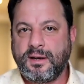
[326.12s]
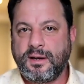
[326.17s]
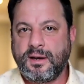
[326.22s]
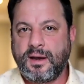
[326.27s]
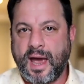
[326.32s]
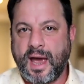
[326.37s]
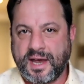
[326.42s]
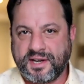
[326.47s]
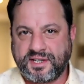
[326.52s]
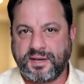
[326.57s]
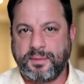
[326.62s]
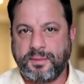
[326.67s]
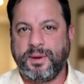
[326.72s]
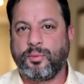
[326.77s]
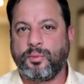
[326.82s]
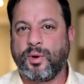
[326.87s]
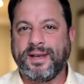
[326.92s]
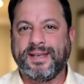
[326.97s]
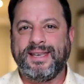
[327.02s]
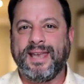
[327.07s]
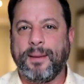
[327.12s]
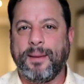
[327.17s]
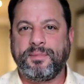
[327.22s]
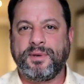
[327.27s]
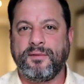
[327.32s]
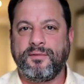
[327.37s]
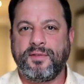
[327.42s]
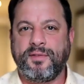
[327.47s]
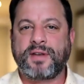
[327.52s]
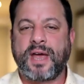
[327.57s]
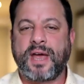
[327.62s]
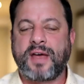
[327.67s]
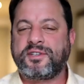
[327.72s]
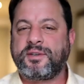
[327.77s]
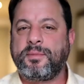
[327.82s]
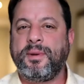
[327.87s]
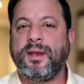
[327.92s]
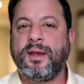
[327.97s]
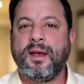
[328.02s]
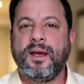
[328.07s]
has to be redemptive. There has to
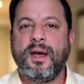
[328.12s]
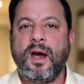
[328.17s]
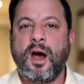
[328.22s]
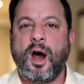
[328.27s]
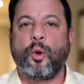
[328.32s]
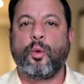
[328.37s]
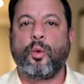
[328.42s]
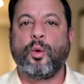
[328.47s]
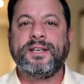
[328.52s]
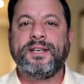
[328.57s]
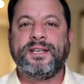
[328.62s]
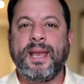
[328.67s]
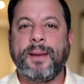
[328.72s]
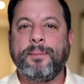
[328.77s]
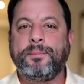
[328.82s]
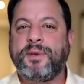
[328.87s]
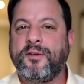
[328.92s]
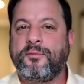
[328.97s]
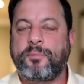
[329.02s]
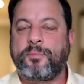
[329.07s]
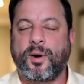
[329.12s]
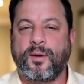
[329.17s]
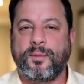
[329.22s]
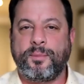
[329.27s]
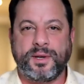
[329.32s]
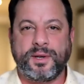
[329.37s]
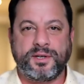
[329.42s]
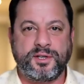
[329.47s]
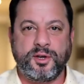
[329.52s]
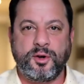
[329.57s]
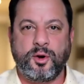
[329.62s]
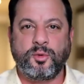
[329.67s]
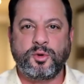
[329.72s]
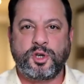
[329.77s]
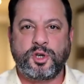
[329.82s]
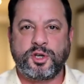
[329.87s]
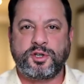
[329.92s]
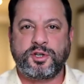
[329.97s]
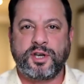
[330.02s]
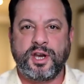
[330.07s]
be a redemptive purpose. You don't
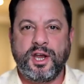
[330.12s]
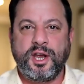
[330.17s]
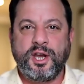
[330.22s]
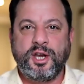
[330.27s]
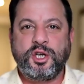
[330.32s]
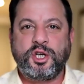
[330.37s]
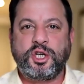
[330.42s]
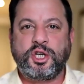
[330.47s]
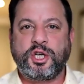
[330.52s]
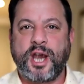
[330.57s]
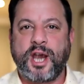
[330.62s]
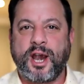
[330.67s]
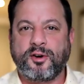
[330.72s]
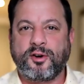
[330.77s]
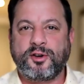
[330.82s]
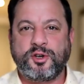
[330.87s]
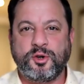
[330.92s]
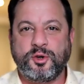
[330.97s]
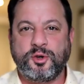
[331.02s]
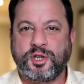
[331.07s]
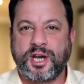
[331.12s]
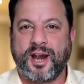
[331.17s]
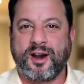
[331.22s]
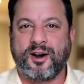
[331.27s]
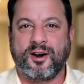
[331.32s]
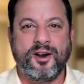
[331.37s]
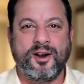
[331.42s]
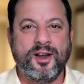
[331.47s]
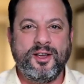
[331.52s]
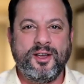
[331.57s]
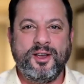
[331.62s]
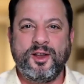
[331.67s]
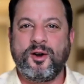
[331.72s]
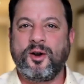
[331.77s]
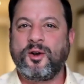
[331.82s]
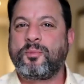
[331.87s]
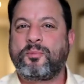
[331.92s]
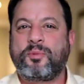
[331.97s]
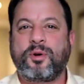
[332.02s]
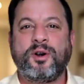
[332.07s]
just share to share. You
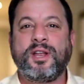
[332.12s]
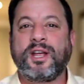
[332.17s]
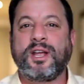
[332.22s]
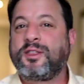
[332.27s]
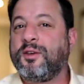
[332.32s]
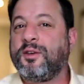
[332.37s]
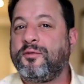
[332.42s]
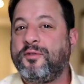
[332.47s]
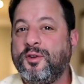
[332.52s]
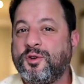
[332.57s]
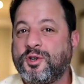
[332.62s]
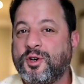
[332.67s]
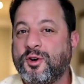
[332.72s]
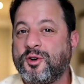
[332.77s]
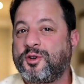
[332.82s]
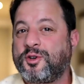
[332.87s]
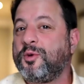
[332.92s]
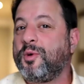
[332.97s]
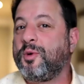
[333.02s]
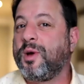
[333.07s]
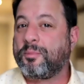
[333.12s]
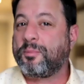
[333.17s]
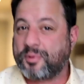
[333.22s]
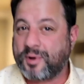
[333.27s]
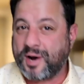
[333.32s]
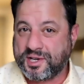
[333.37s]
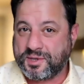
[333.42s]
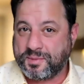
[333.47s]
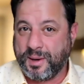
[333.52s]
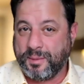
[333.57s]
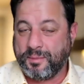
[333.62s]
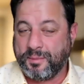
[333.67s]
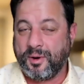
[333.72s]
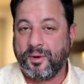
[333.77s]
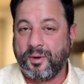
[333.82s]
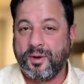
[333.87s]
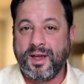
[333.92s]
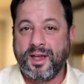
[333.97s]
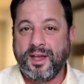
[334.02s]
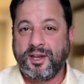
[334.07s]
don't predict the future to impress
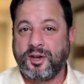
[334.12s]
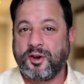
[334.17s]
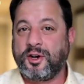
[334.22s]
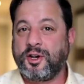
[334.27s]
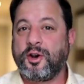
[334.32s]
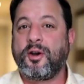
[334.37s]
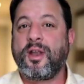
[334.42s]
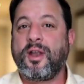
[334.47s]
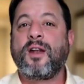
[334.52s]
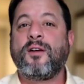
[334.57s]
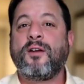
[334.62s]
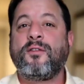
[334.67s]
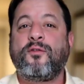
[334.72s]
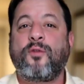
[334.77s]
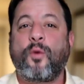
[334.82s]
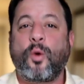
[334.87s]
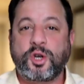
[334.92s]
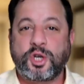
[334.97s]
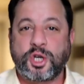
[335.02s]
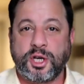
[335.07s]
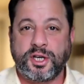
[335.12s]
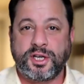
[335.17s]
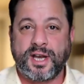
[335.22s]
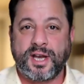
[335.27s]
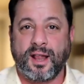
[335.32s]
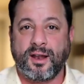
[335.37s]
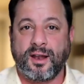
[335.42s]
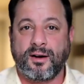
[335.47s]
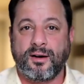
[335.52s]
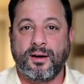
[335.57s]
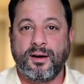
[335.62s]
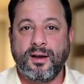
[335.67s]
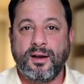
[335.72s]
people. You're not a fortune teller.